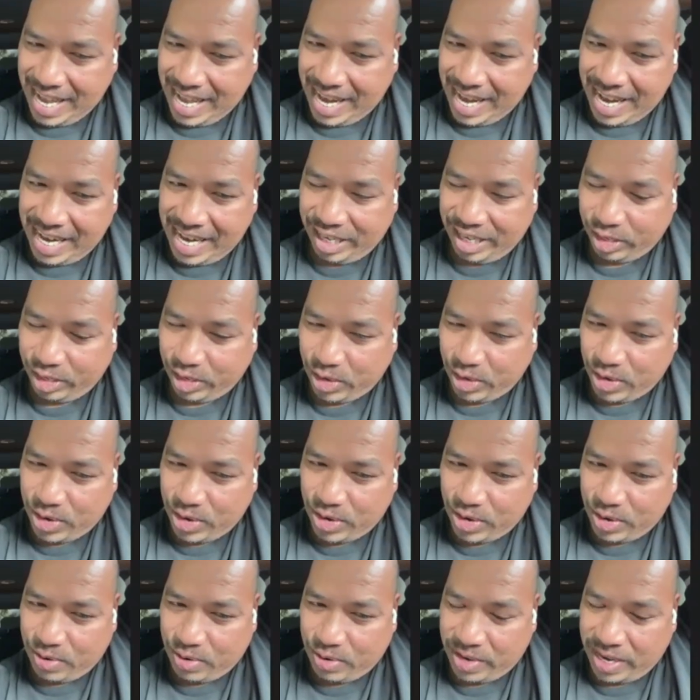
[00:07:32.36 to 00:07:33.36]
then
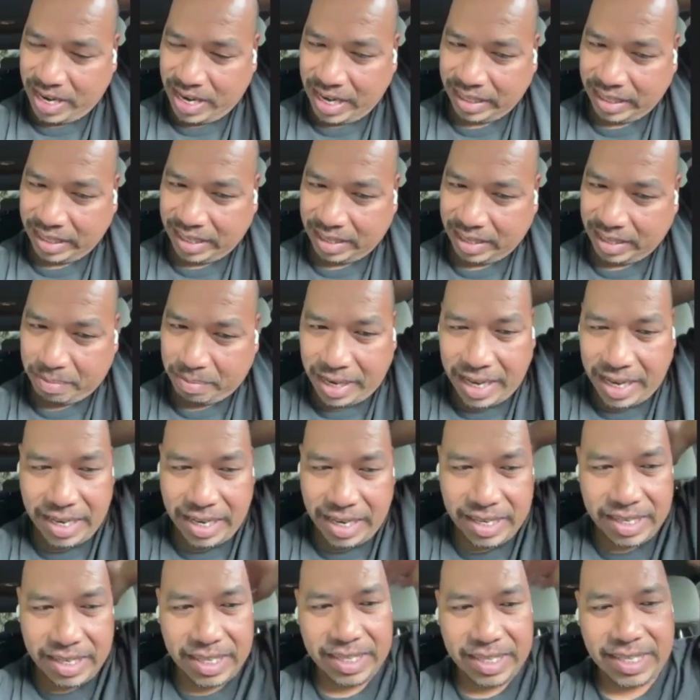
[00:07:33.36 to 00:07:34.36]
so we got some
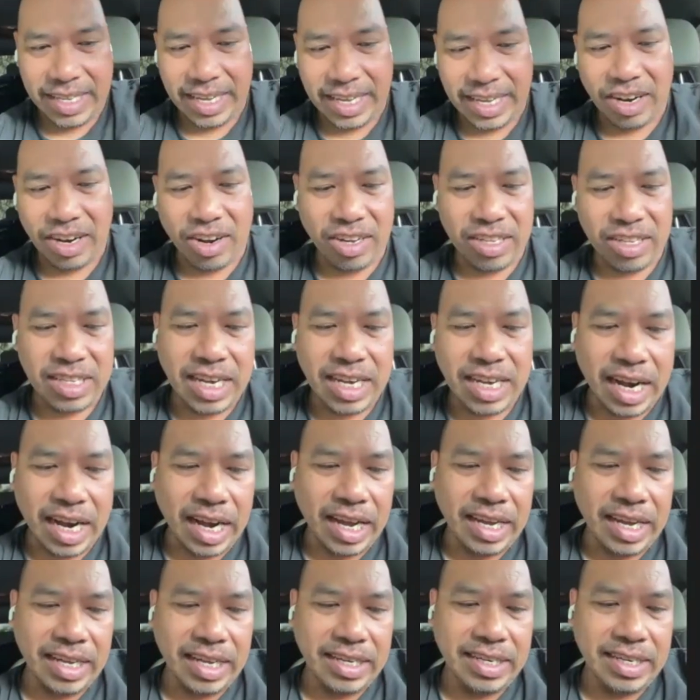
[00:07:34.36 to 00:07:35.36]
layers. They all
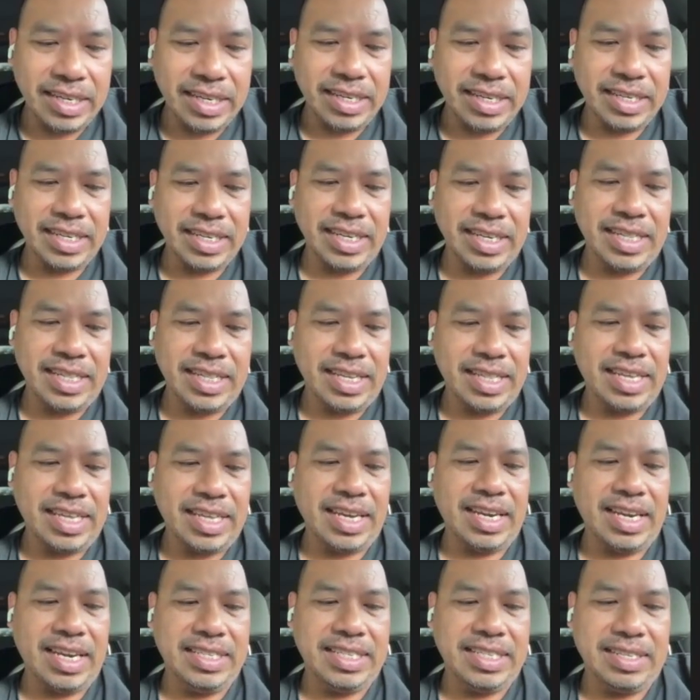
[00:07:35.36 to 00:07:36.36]
died. I think they
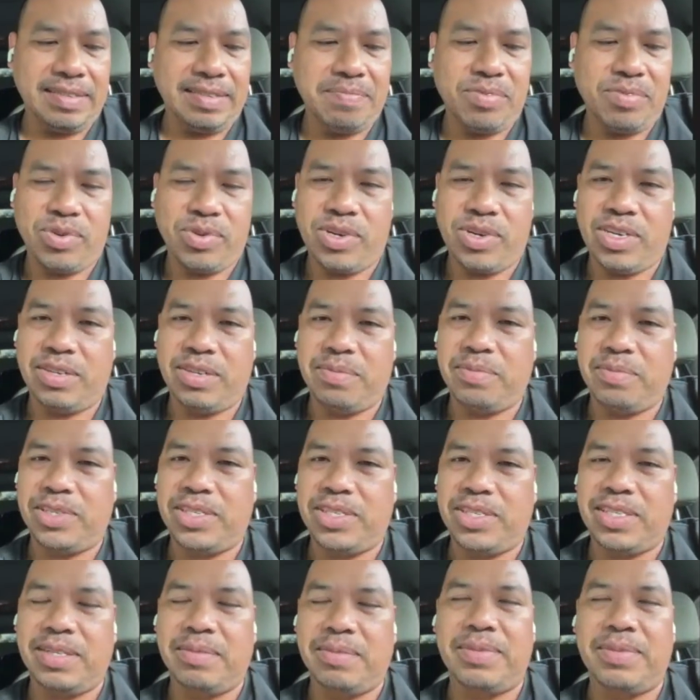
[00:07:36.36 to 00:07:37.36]
had some worms
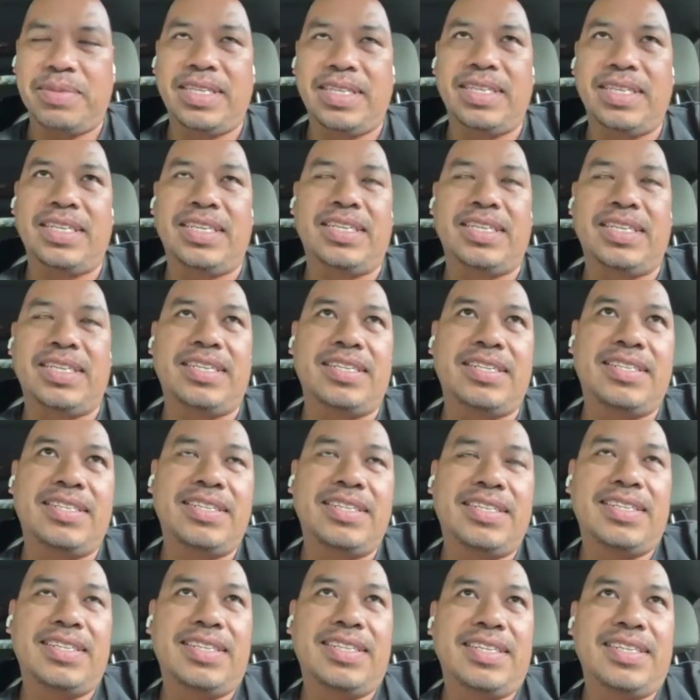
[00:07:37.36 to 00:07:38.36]
or something, and
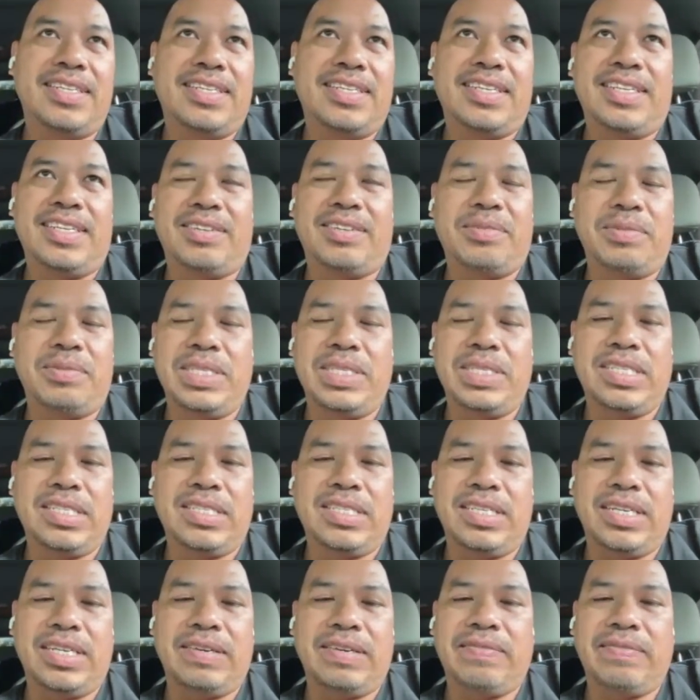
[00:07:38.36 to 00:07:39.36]
we
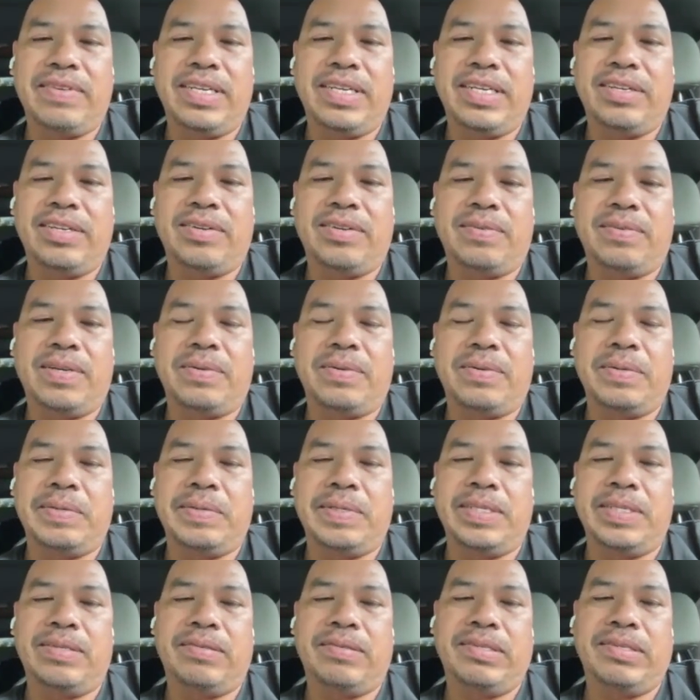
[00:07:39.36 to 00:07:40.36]
just didn't really know what we
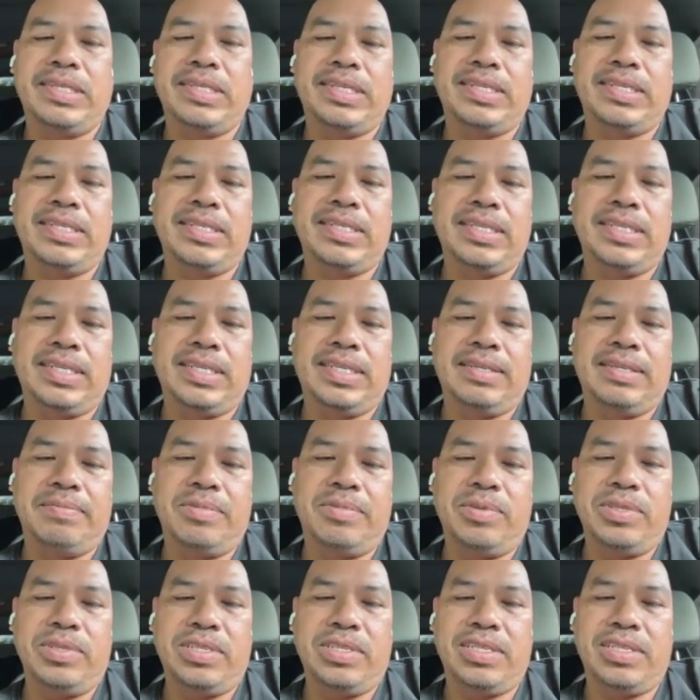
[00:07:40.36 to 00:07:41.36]
were doing.
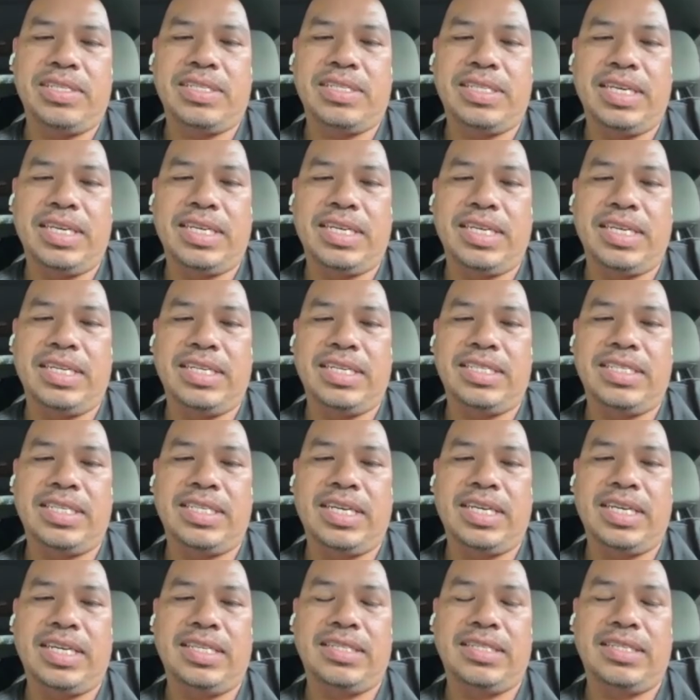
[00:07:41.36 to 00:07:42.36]
We was just taking a
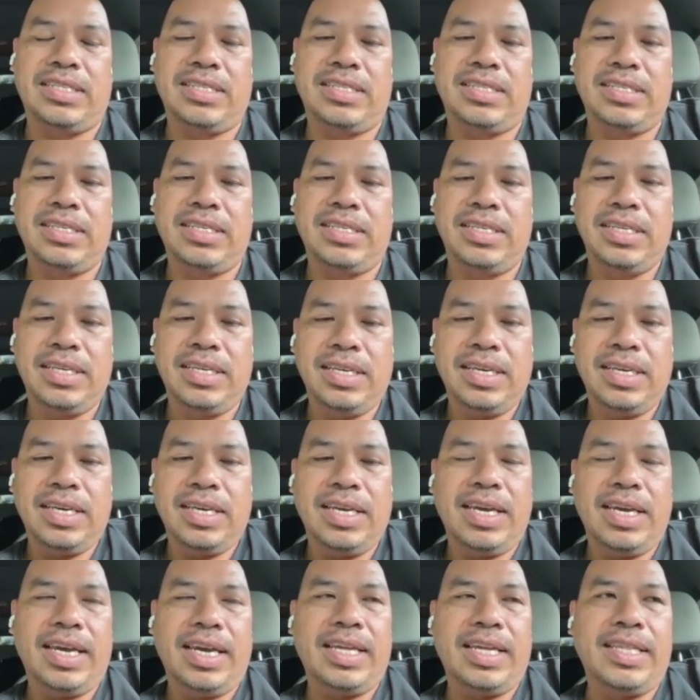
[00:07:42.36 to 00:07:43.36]
chance.
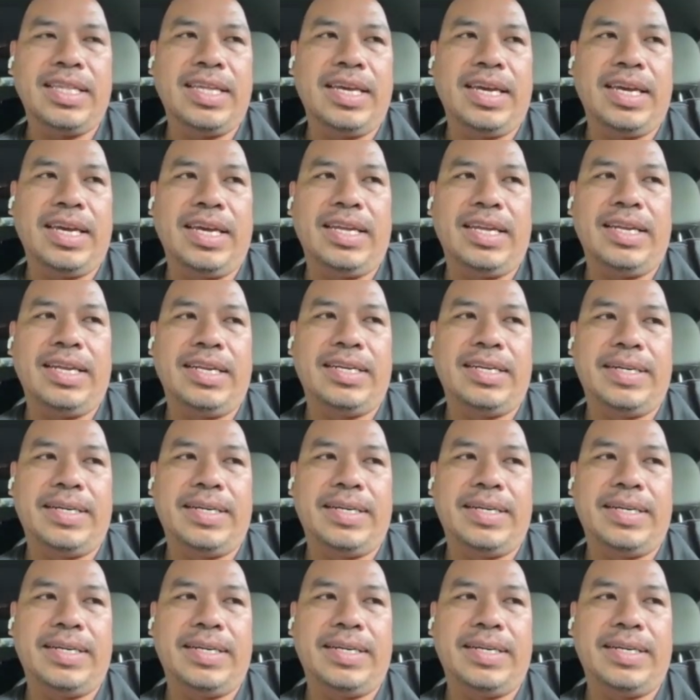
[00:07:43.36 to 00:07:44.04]
And then